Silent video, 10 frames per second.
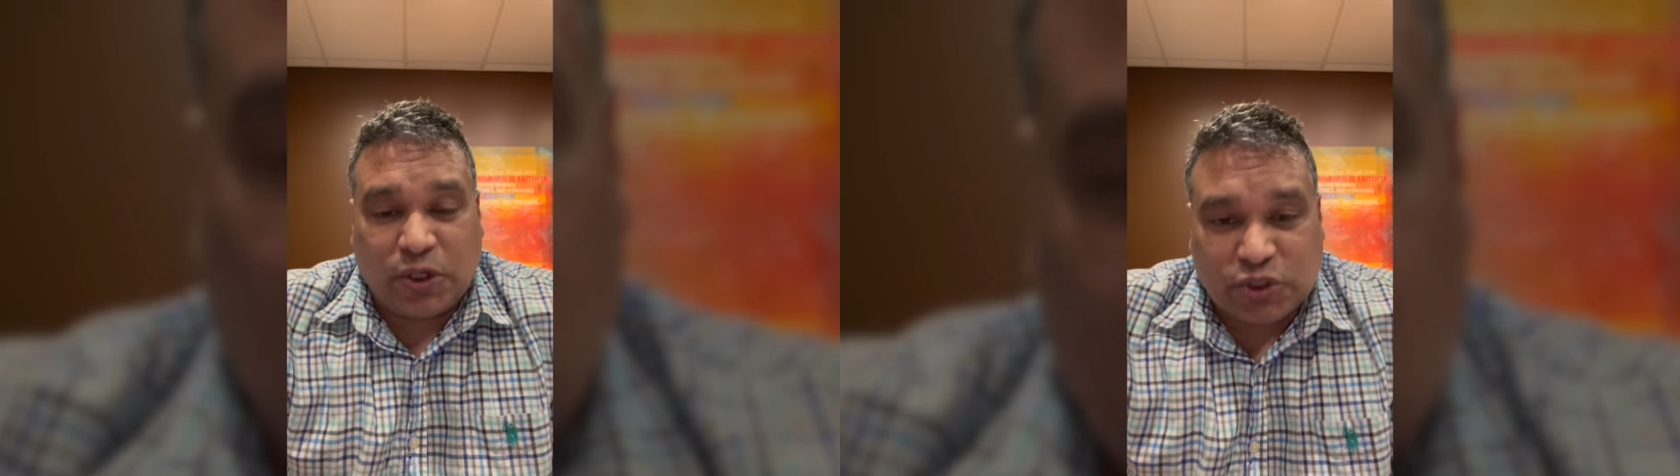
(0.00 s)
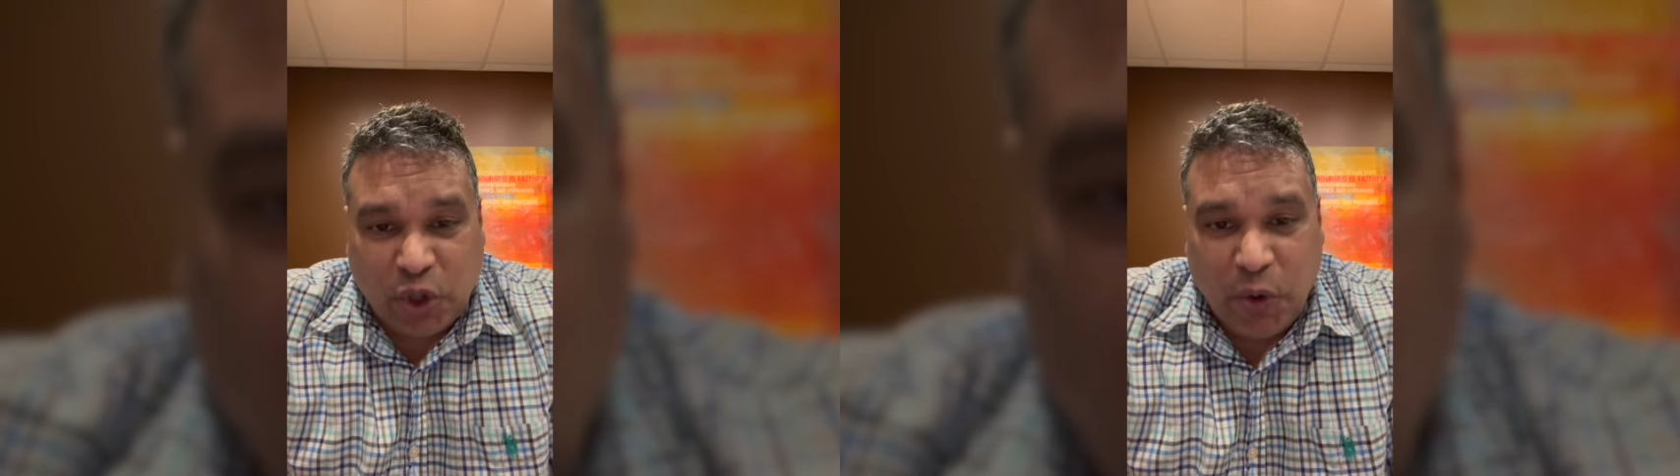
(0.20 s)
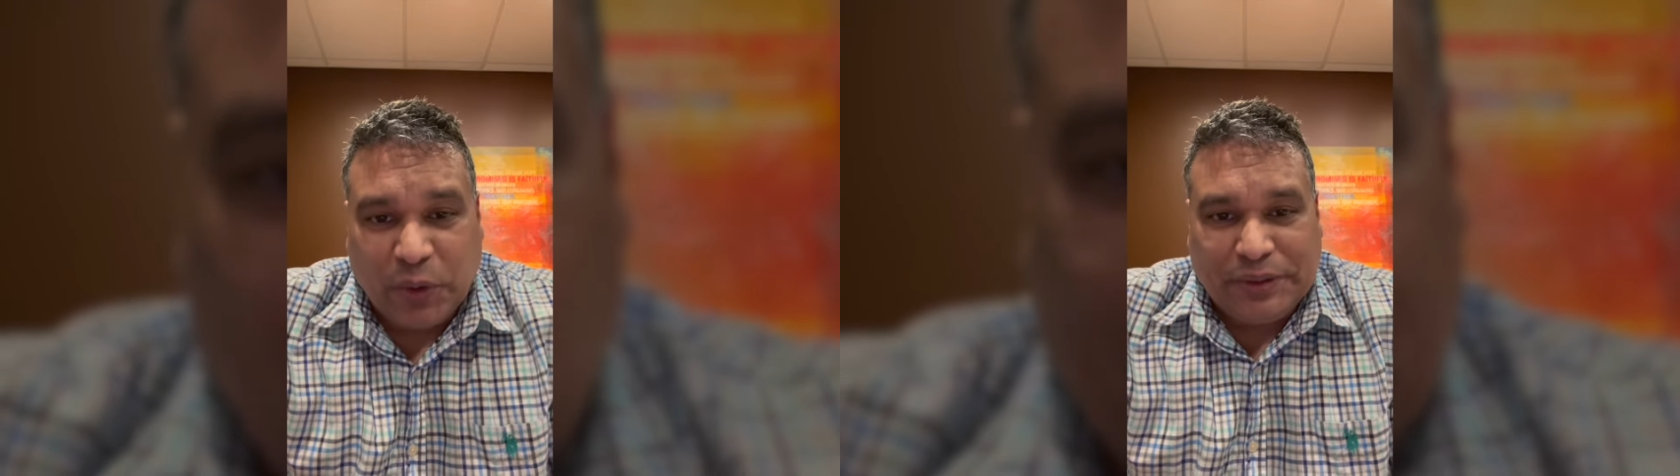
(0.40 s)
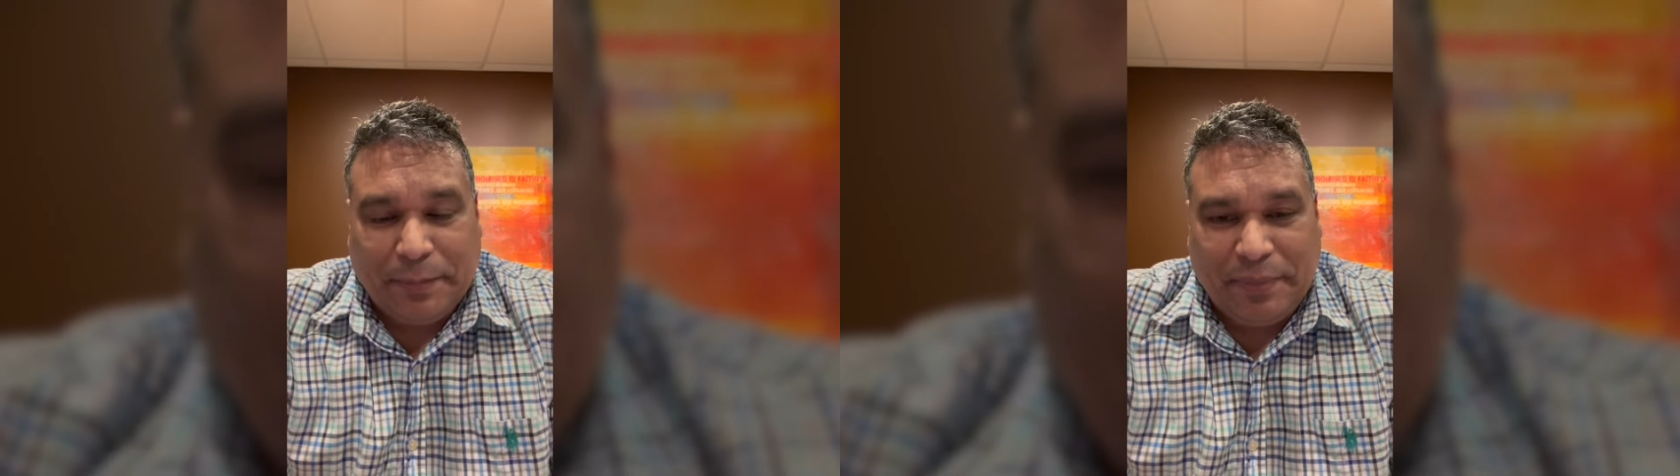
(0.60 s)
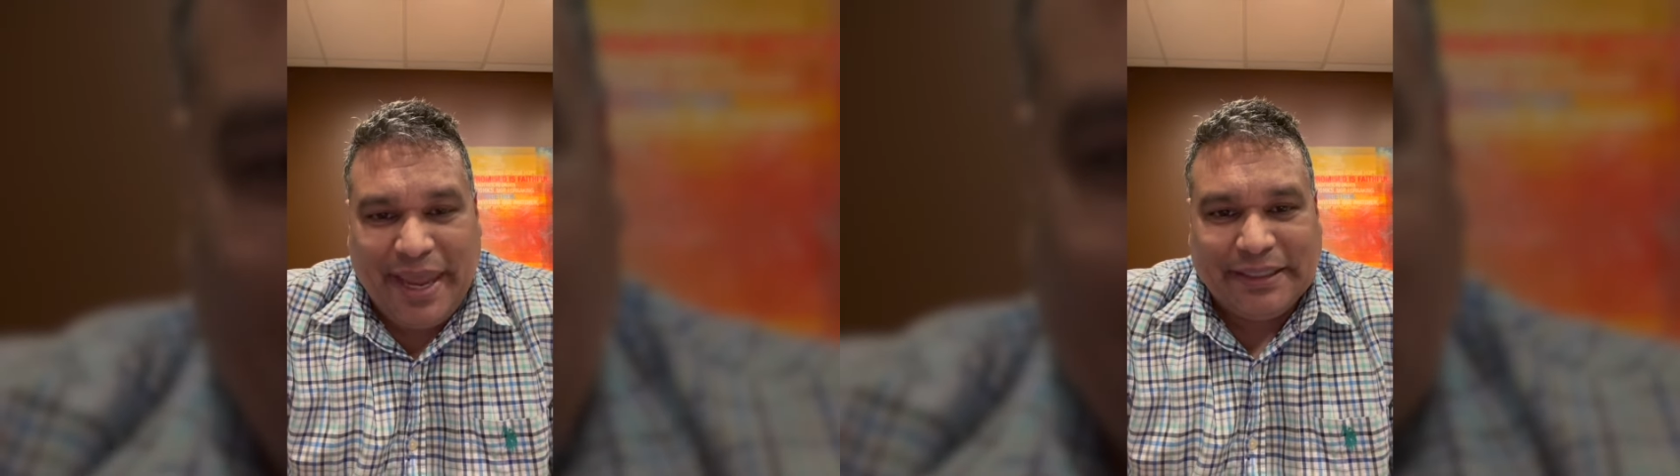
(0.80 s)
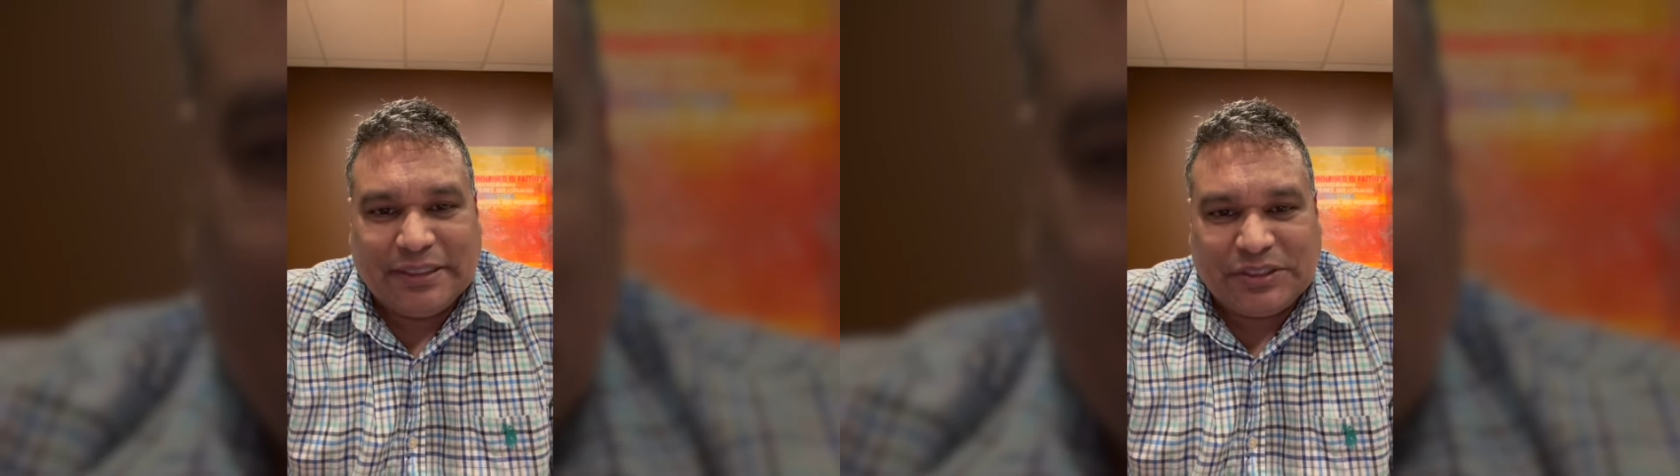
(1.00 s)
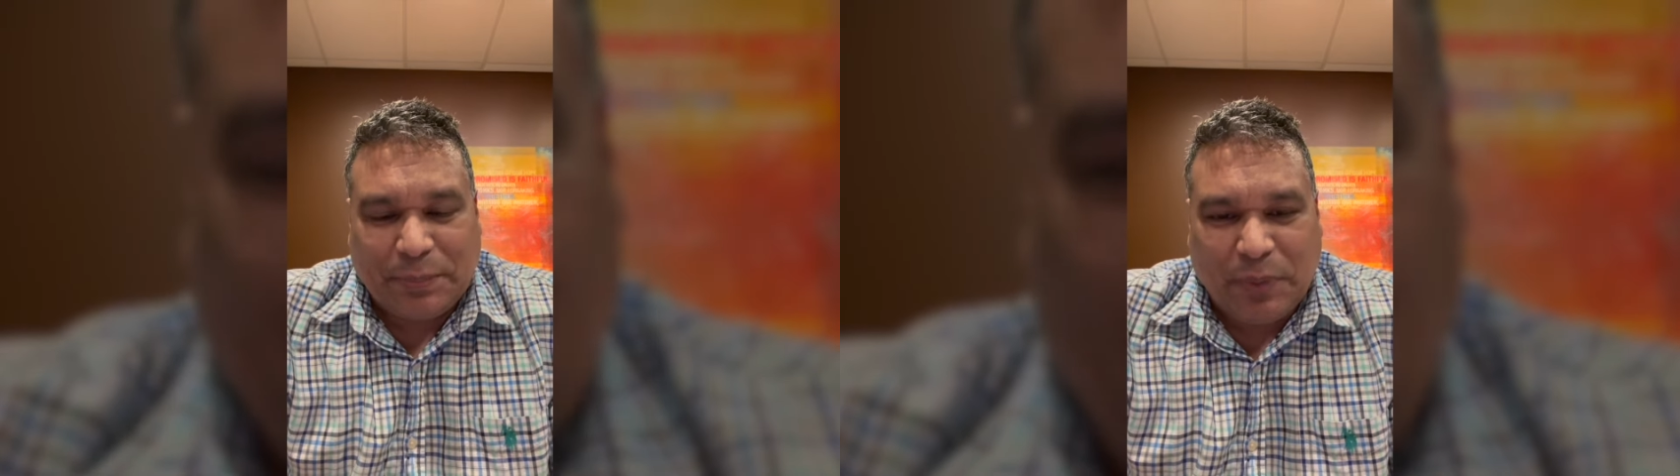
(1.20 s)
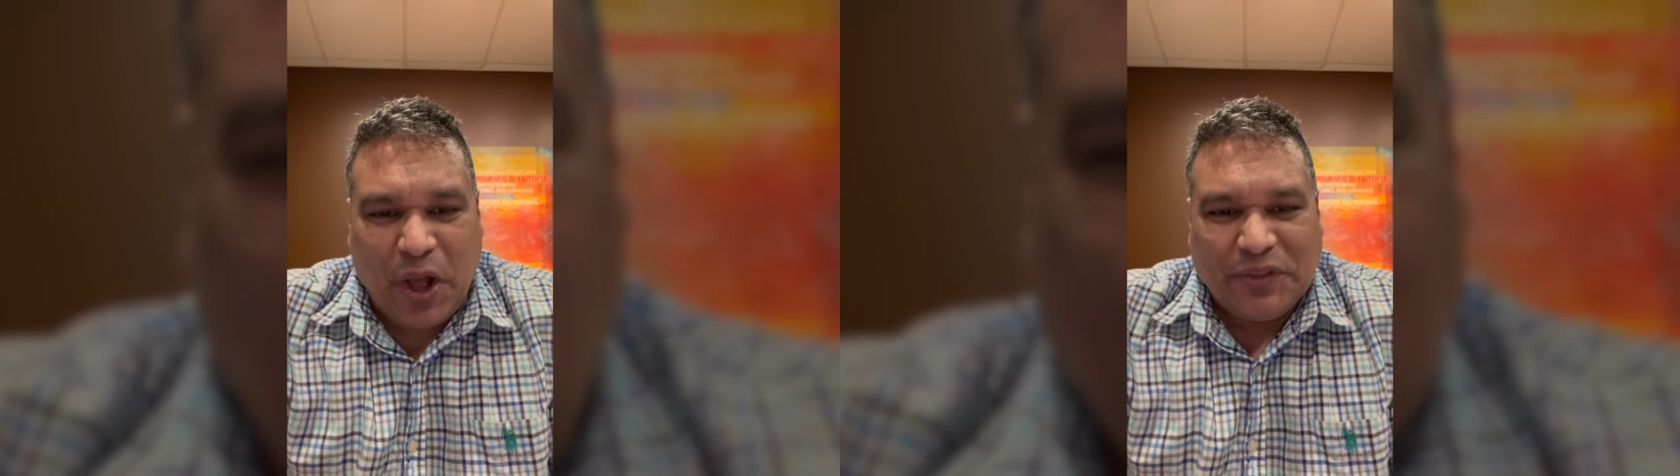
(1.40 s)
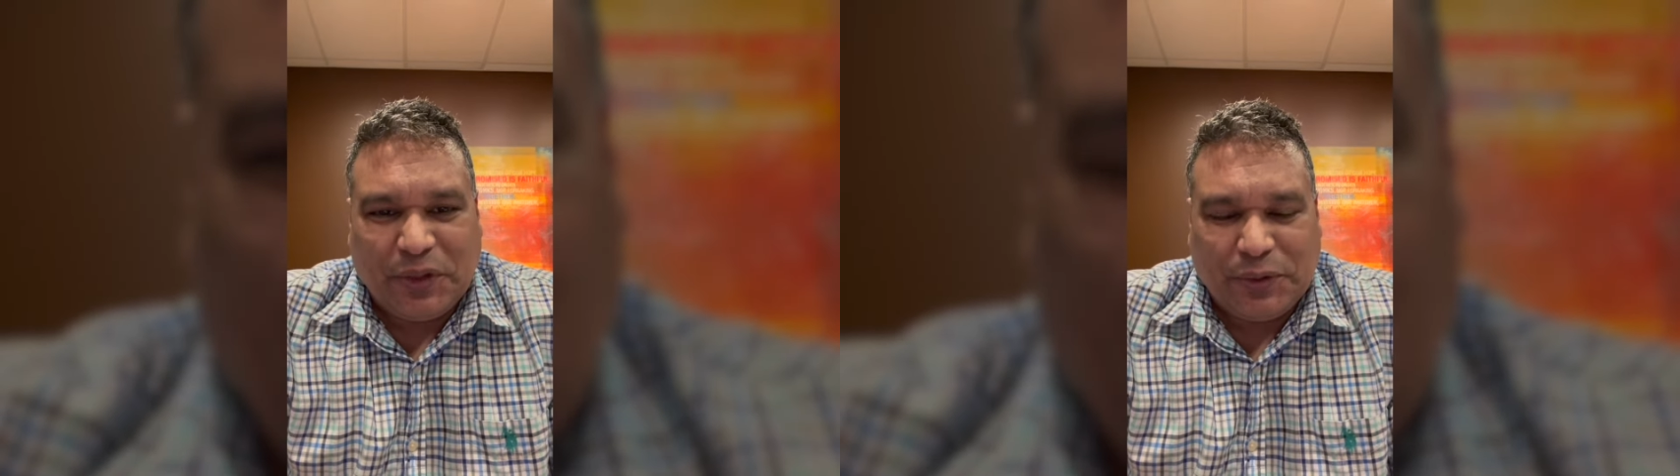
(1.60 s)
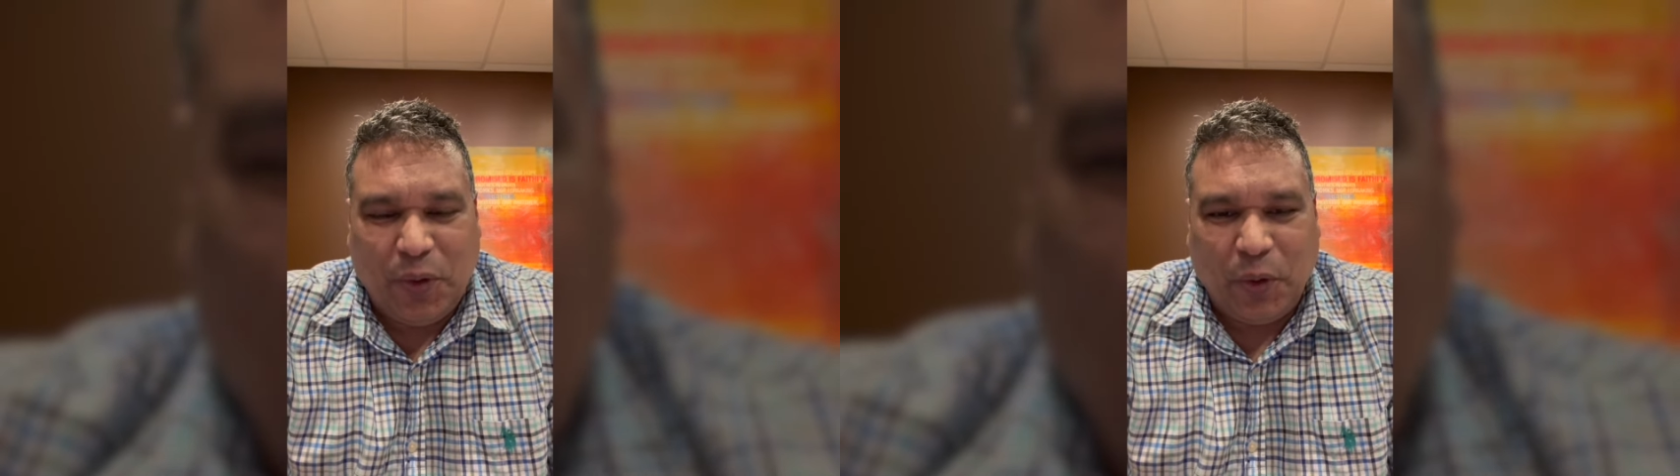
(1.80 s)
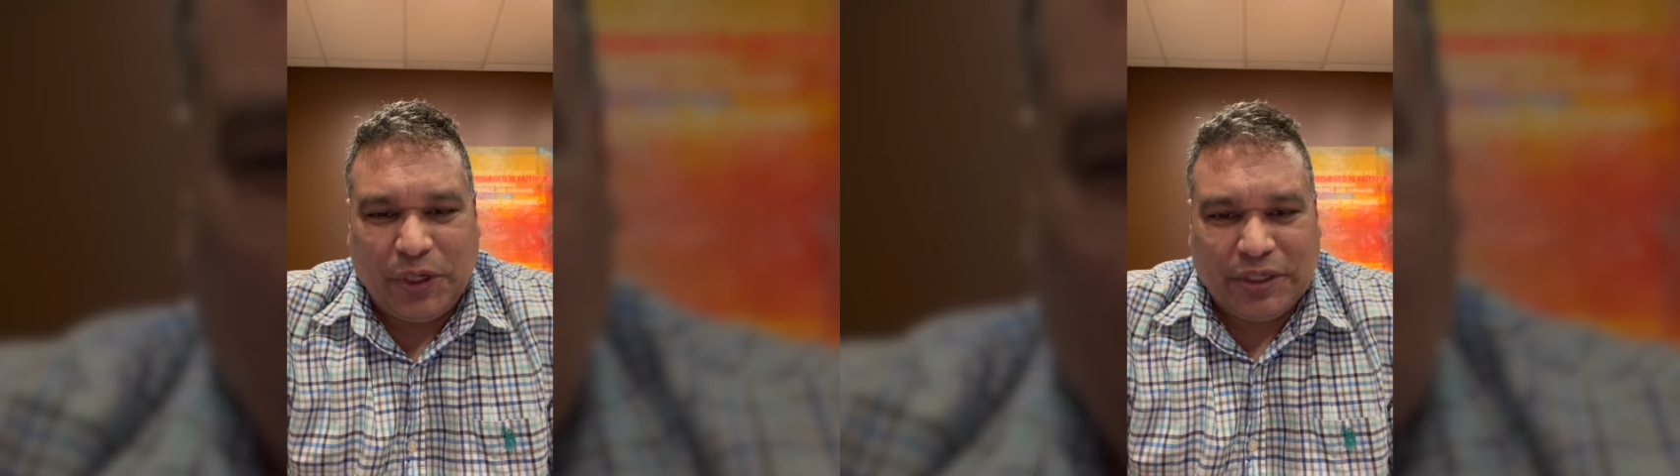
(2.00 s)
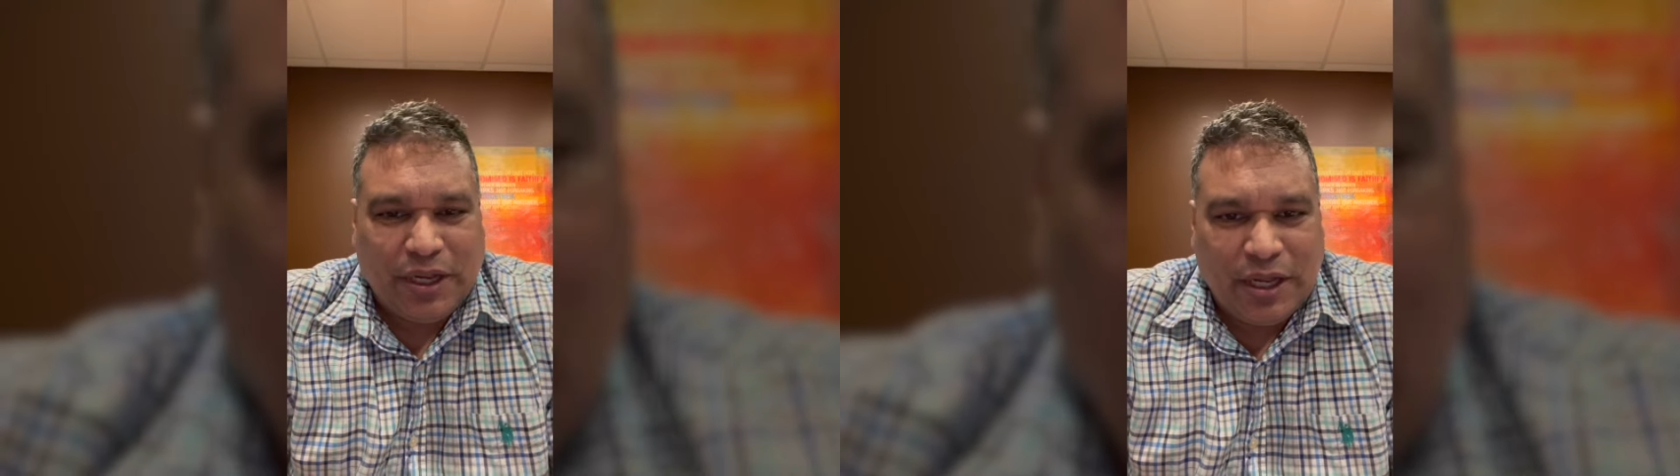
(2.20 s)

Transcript: our total dependence upon the Lord.